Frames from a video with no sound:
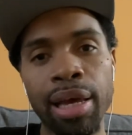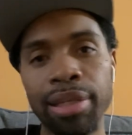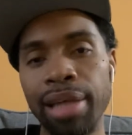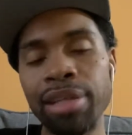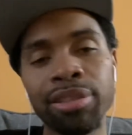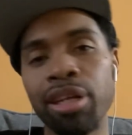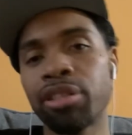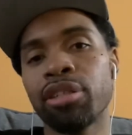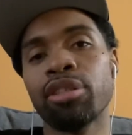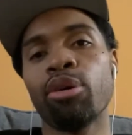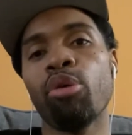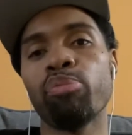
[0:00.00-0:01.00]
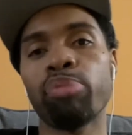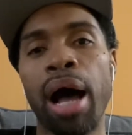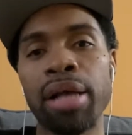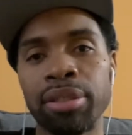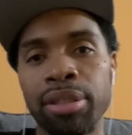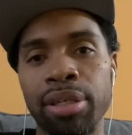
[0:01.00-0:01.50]
That's such a dope
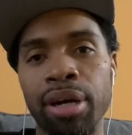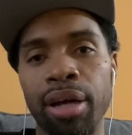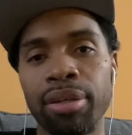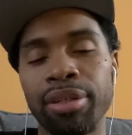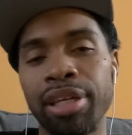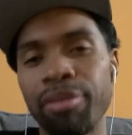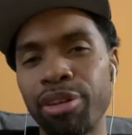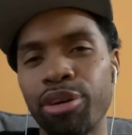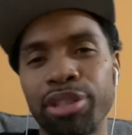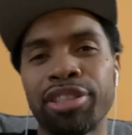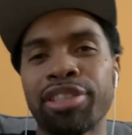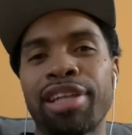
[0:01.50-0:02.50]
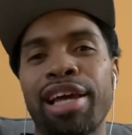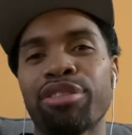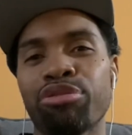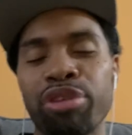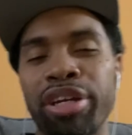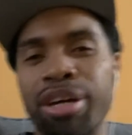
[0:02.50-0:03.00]
posse cut. Even though it's just like
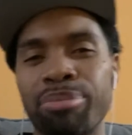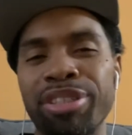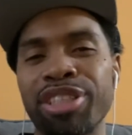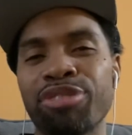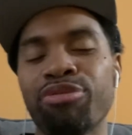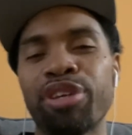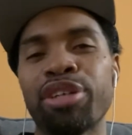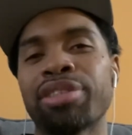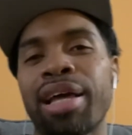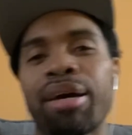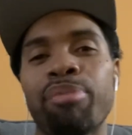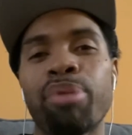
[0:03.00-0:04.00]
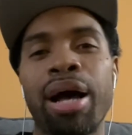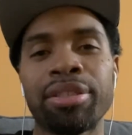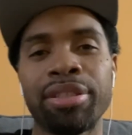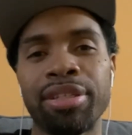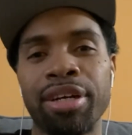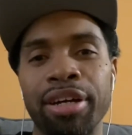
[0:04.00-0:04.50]
three of them, it just feels like a
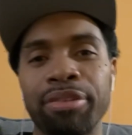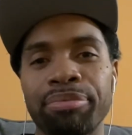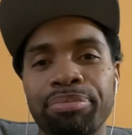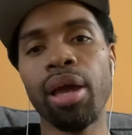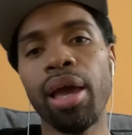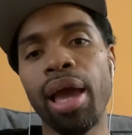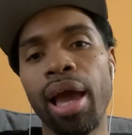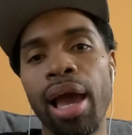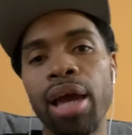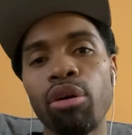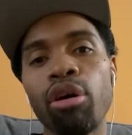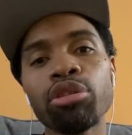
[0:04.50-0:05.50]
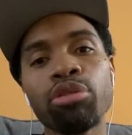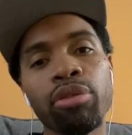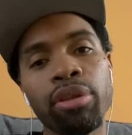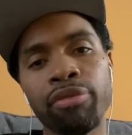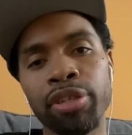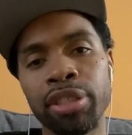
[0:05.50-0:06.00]
posse cut. And also
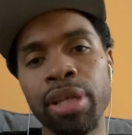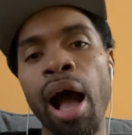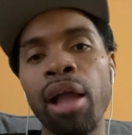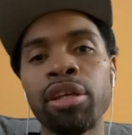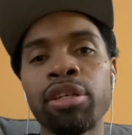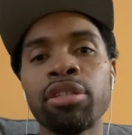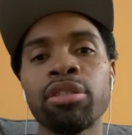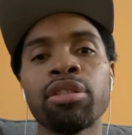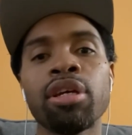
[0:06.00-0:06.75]
the Vasalis